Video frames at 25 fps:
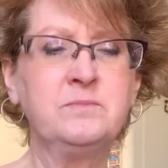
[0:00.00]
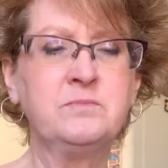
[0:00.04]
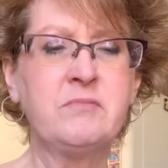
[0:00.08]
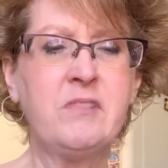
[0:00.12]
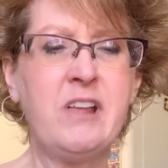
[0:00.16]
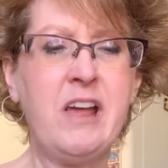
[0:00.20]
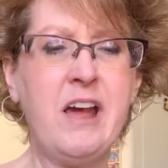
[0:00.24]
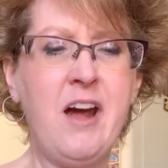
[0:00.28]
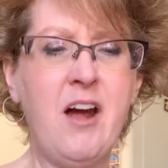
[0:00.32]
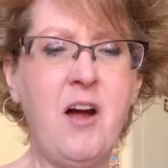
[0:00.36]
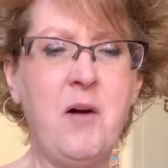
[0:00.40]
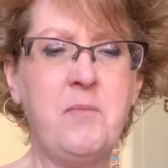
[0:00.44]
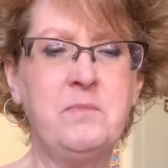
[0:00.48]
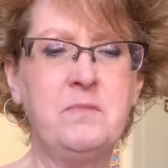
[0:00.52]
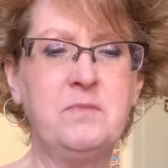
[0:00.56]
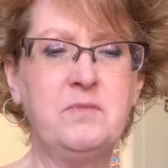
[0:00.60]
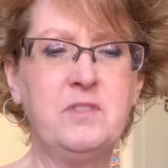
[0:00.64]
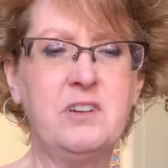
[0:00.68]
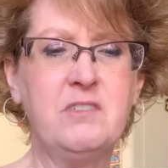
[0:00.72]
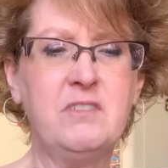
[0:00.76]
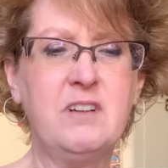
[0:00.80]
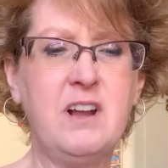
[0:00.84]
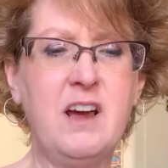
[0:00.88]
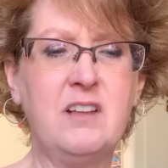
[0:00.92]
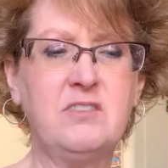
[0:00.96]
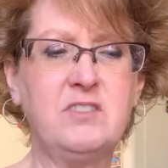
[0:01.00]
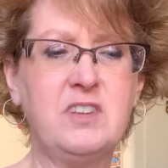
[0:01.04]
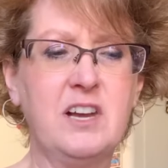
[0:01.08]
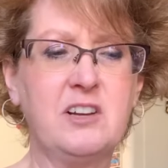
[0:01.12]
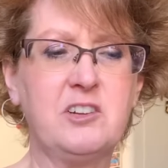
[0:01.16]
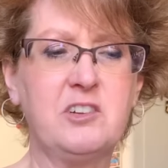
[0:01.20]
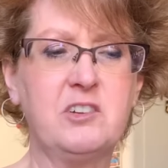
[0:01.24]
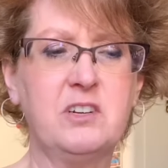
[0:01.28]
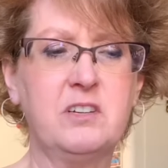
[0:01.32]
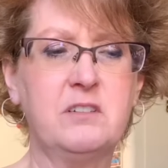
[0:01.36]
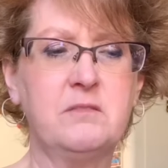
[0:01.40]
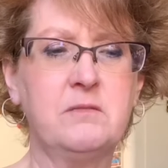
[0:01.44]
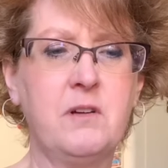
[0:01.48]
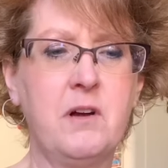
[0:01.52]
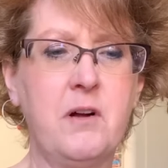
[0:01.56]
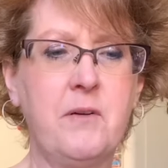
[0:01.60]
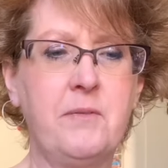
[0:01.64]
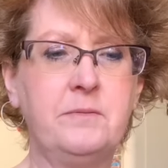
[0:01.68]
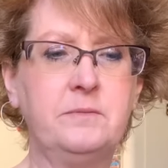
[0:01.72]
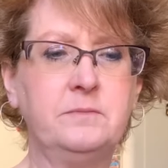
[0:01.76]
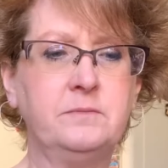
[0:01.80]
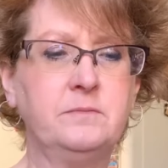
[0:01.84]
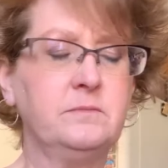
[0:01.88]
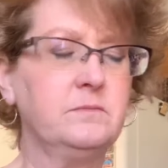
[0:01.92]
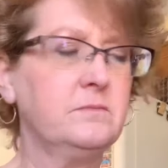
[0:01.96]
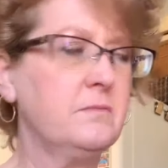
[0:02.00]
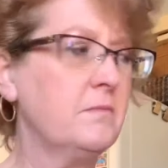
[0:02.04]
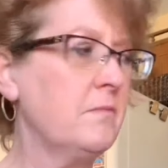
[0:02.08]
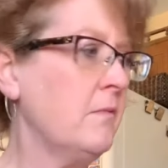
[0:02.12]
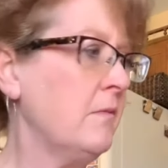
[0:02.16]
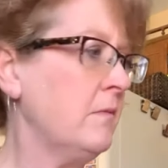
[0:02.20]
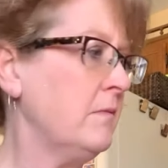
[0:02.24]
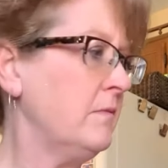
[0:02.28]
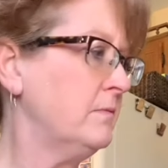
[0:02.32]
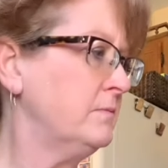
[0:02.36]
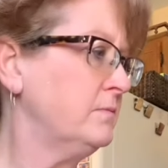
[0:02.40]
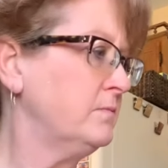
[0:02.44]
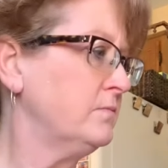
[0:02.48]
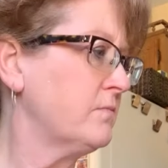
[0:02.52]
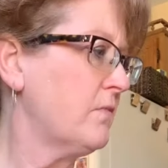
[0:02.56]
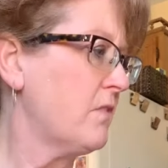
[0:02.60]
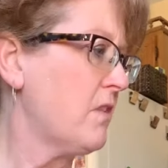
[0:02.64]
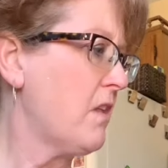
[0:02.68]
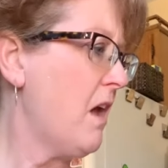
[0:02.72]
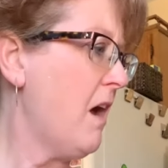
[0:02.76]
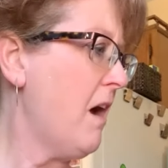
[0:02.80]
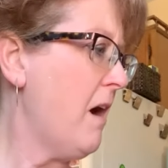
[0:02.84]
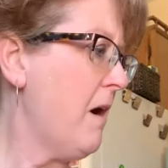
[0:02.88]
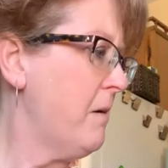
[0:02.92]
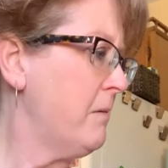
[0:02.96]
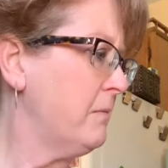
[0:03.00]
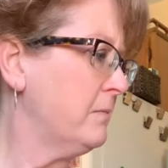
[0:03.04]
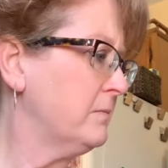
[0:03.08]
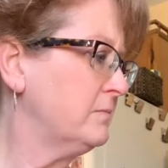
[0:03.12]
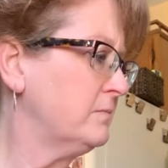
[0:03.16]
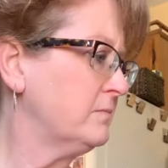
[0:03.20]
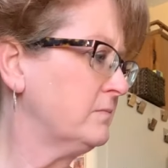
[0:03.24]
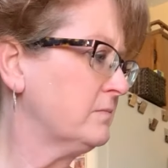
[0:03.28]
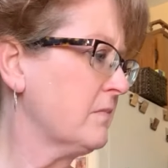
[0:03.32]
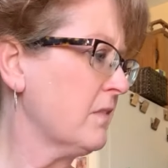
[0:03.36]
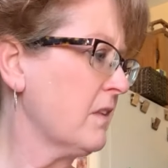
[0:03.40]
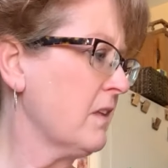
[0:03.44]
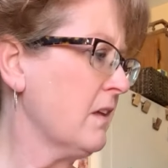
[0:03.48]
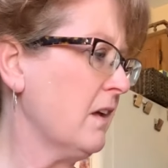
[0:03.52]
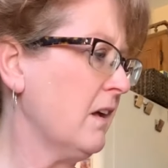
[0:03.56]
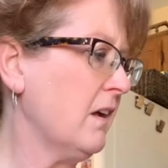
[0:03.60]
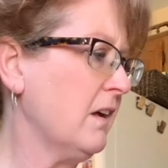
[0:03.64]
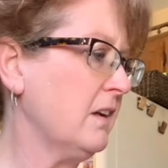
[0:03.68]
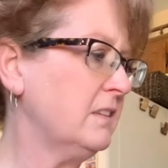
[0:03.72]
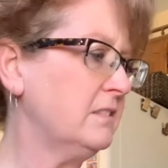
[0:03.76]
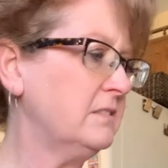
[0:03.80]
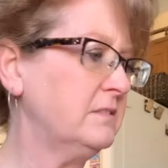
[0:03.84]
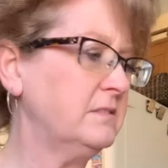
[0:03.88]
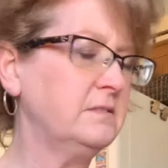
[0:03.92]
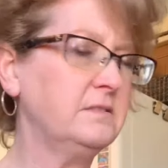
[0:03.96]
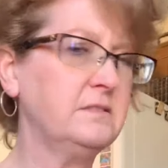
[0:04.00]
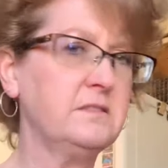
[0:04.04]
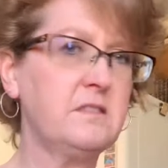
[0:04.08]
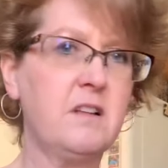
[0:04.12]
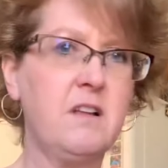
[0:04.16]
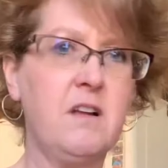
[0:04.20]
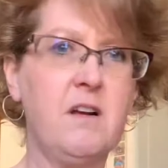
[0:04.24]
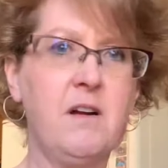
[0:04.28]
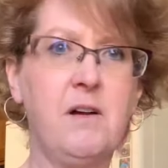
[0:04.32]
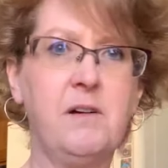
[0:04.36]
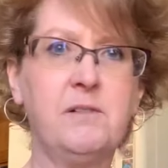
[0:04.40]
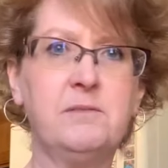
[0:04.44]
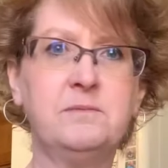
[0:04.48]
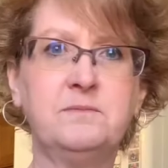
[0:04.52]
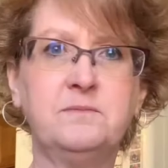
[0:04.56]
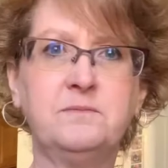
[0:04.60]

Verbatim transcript: Yeah, they're not that good. Sure. Yeah. It's simple syrup.